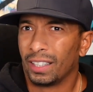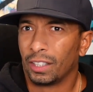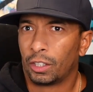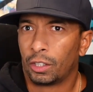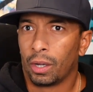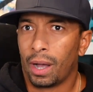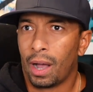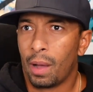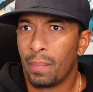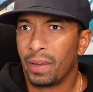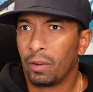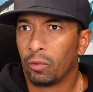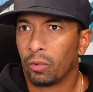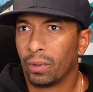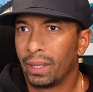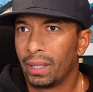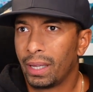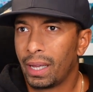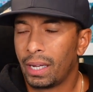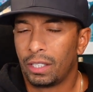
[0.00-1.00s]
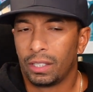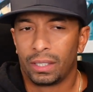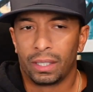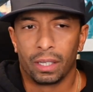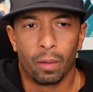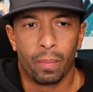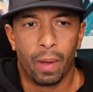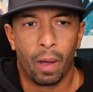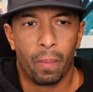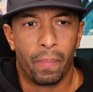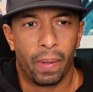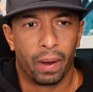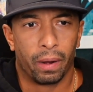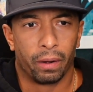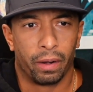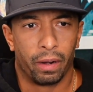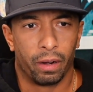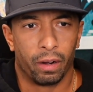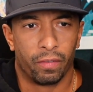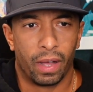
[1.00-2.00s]
So, I mean, really, I just think about
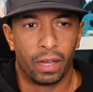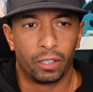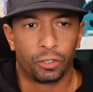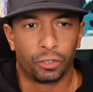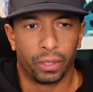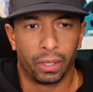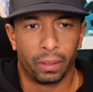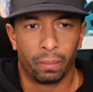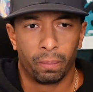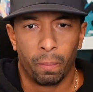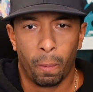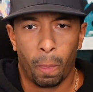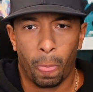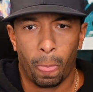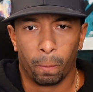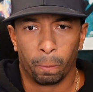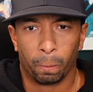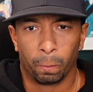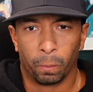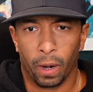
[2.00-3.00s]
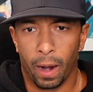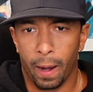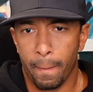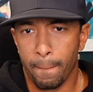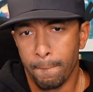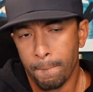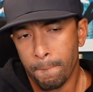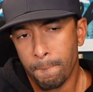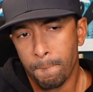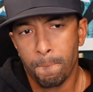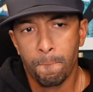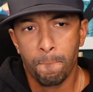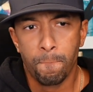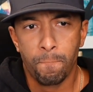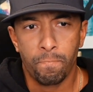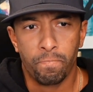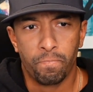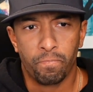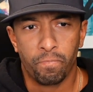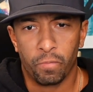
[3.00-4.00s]
barrier of entry, right?
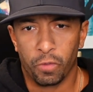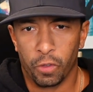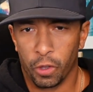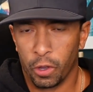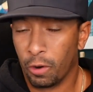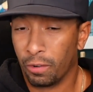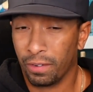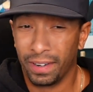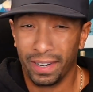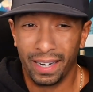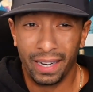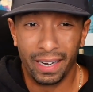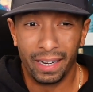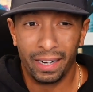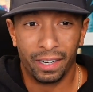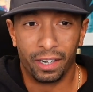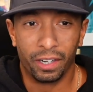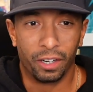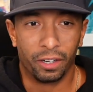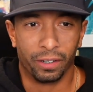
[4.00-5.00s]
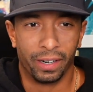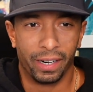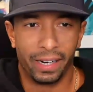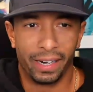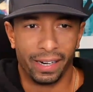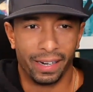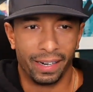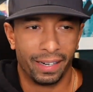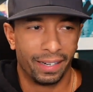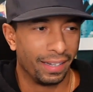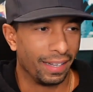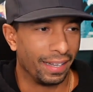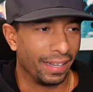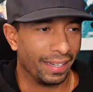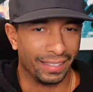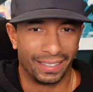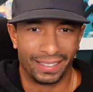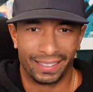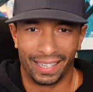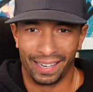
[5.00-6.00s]
You don't need a degree in
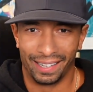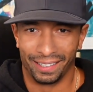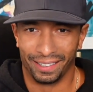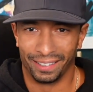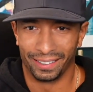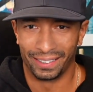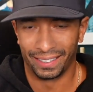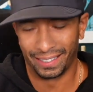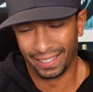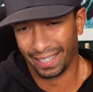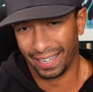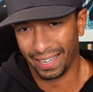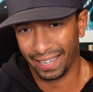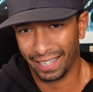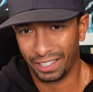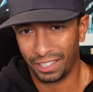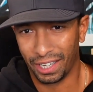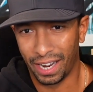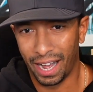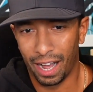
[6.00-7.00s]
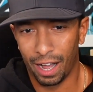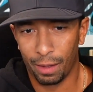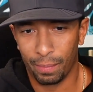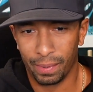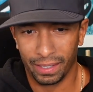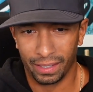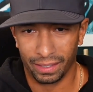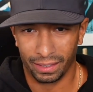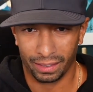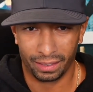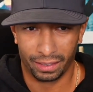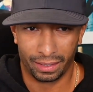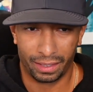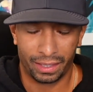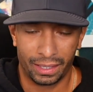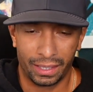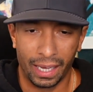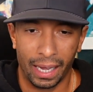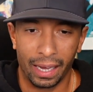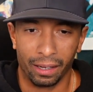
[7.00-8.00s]
sales to get a job in
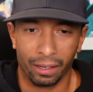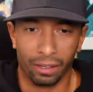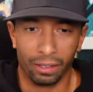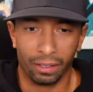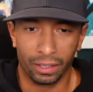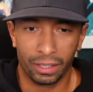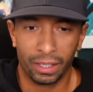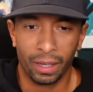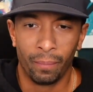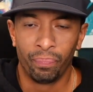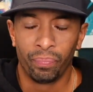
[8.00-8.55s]
sales.